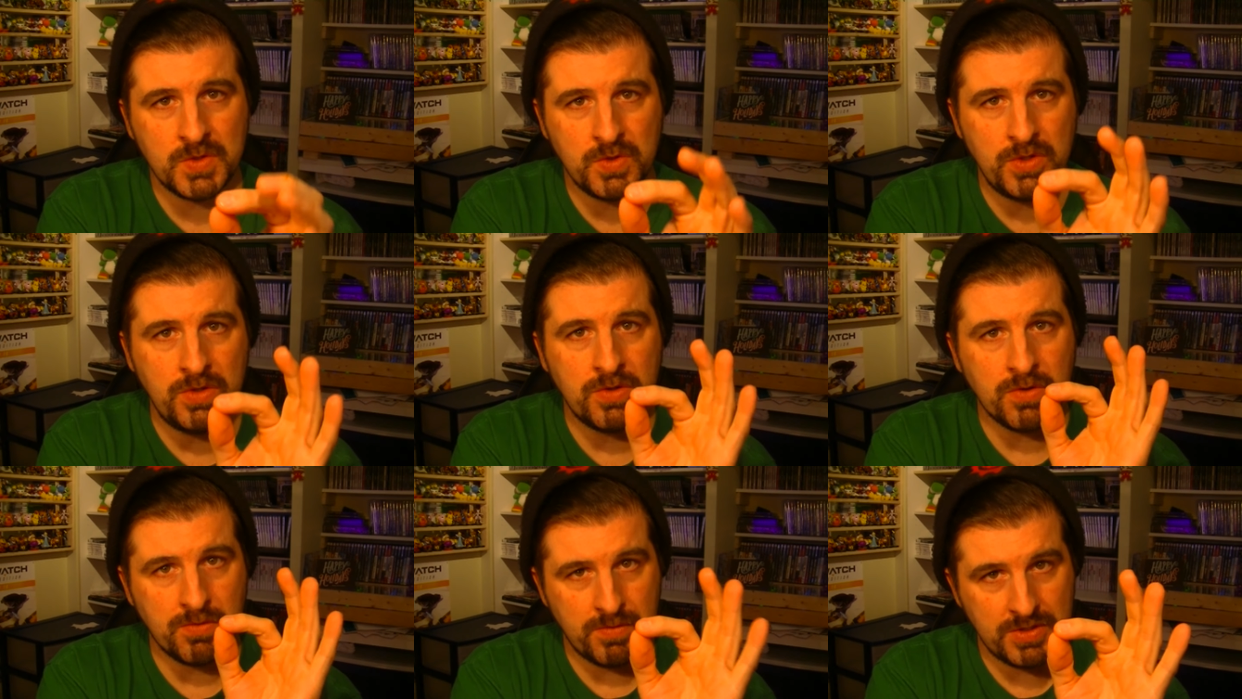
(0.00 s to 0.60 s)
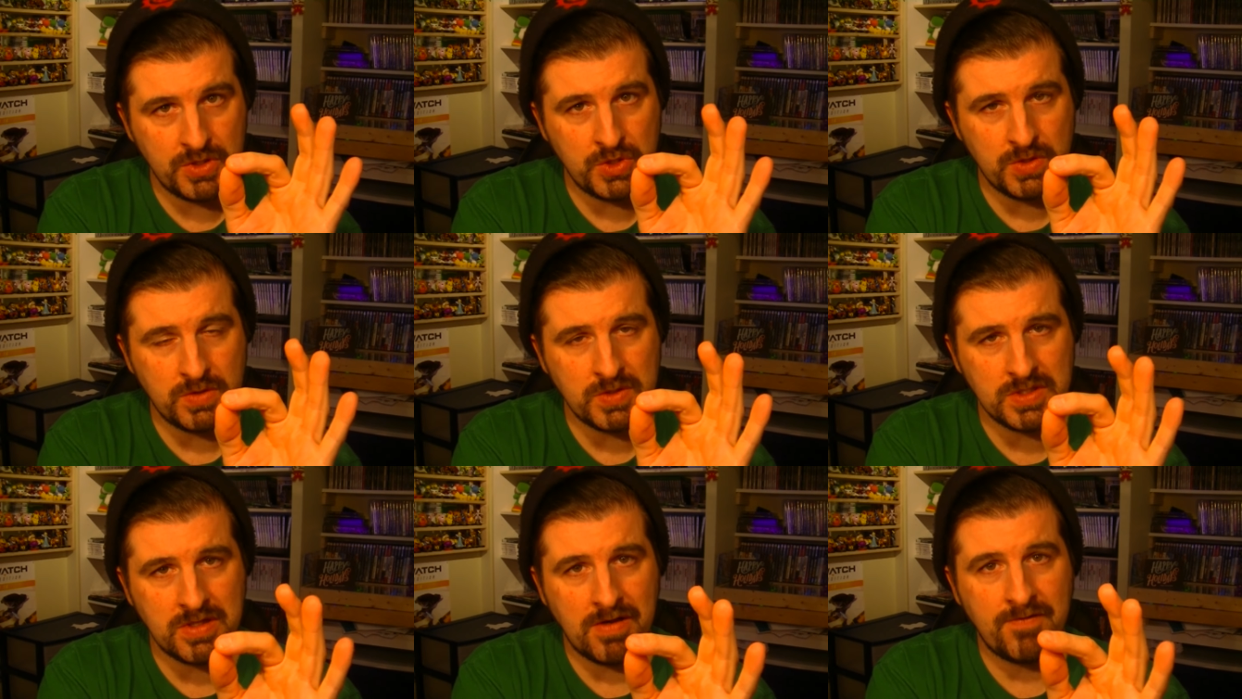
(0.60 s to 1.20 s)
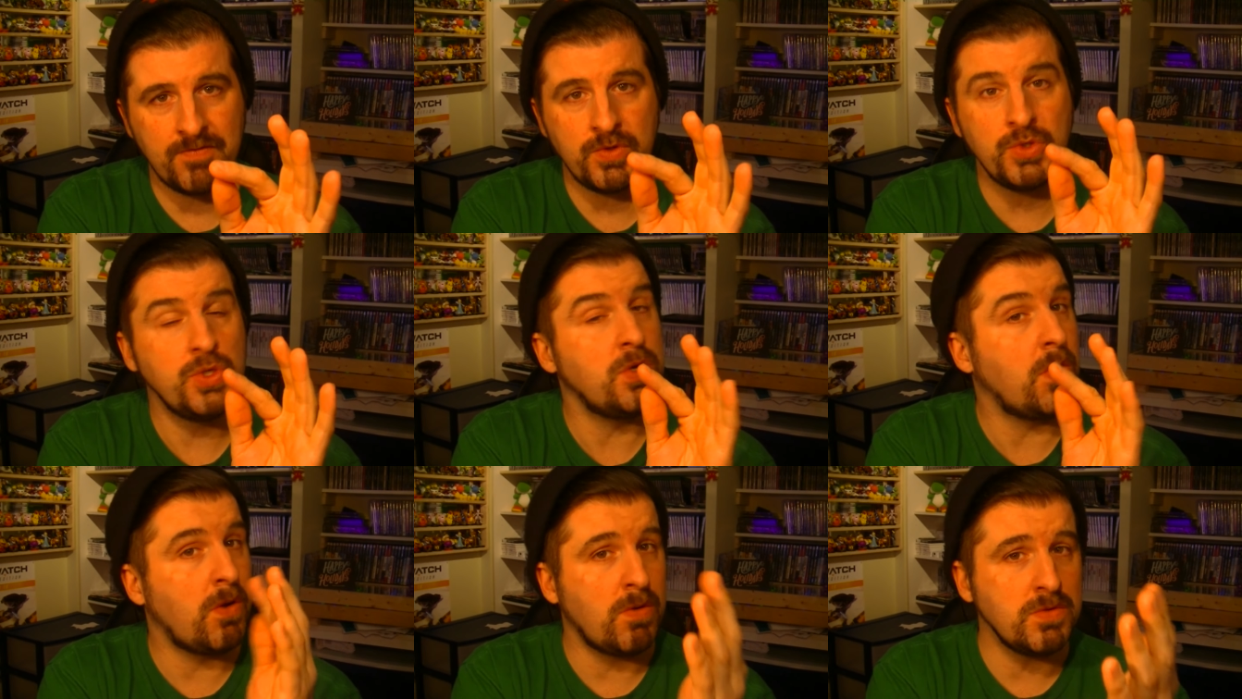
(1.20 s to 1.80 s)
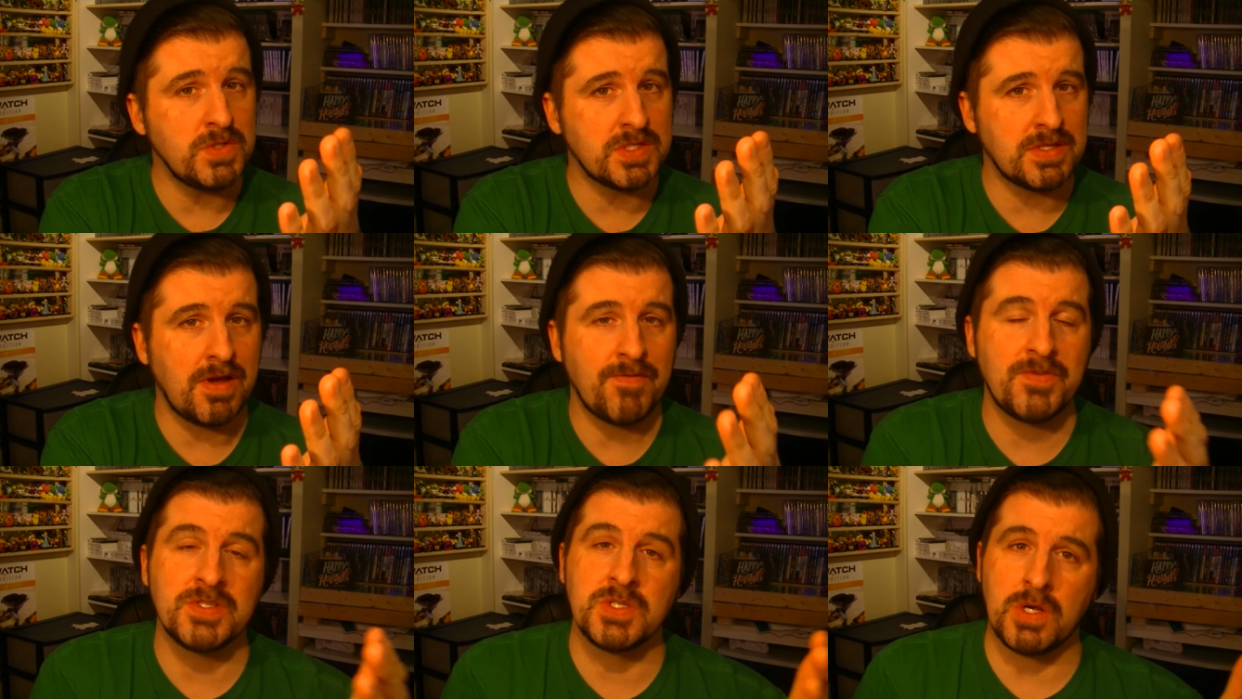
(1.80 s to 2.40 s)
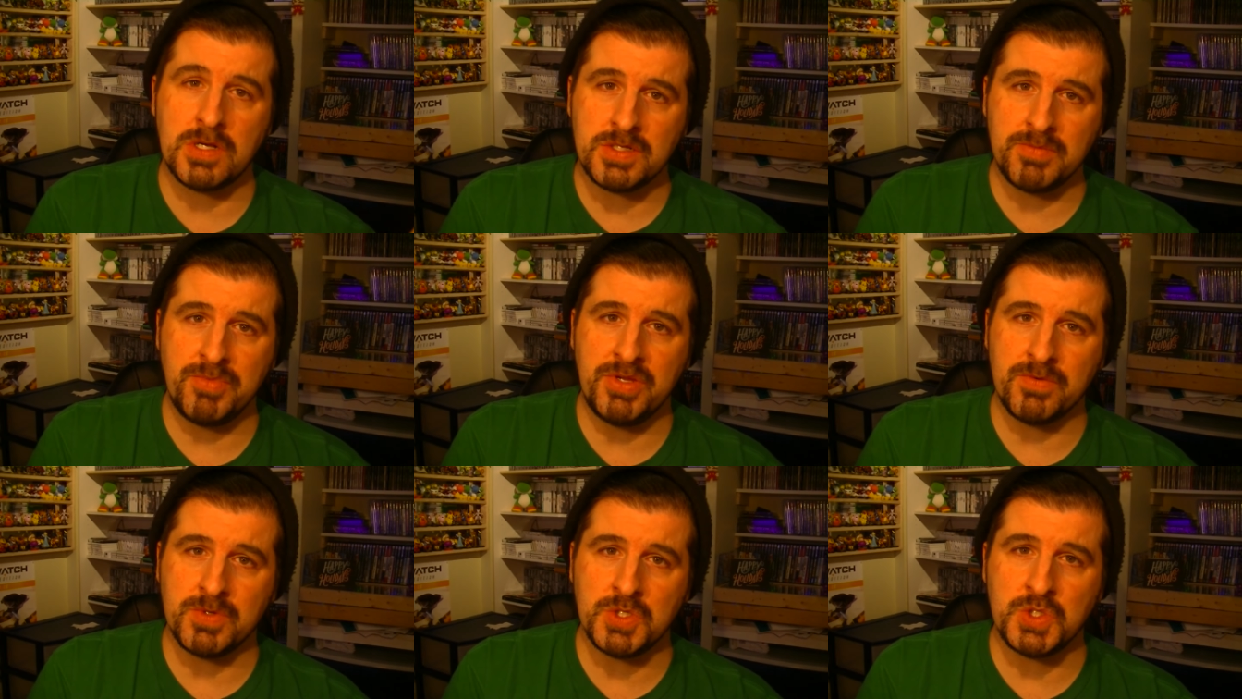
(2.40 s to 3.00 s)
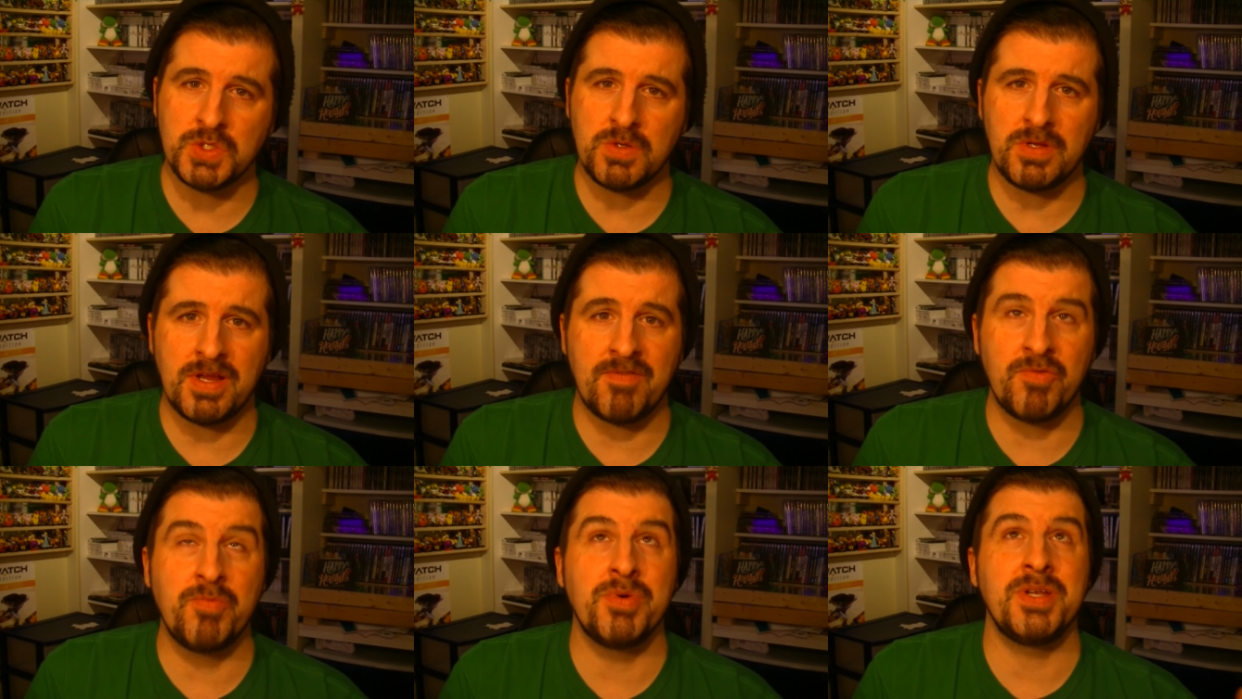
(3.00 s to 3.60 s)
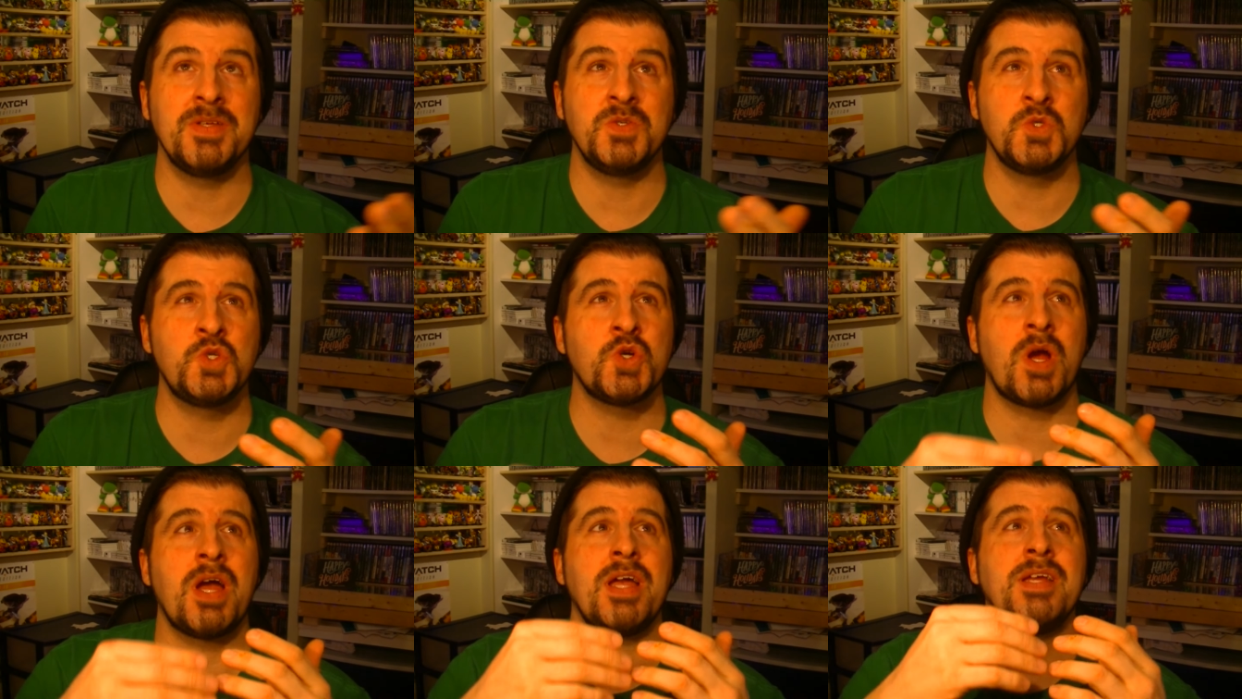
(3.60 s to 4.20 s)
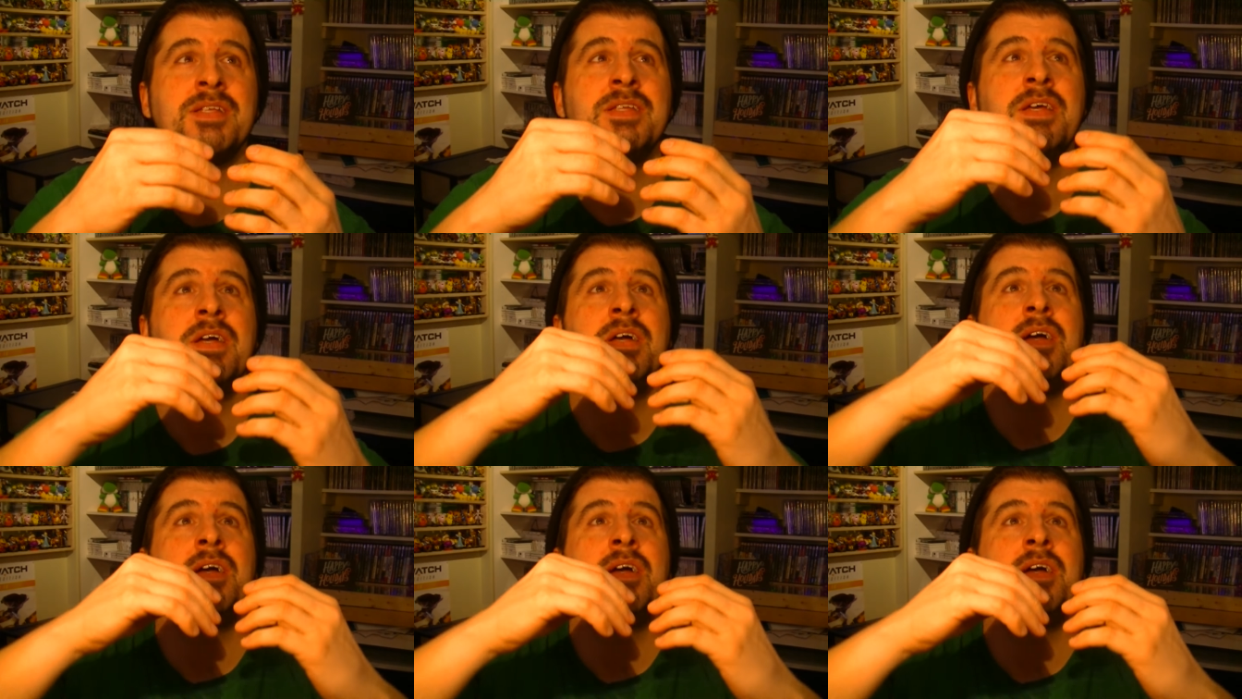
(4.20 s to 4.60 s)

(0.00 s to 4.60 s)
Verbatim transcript: Do your original stuff, do your own stuff. It's hard to be original. Everybody's trying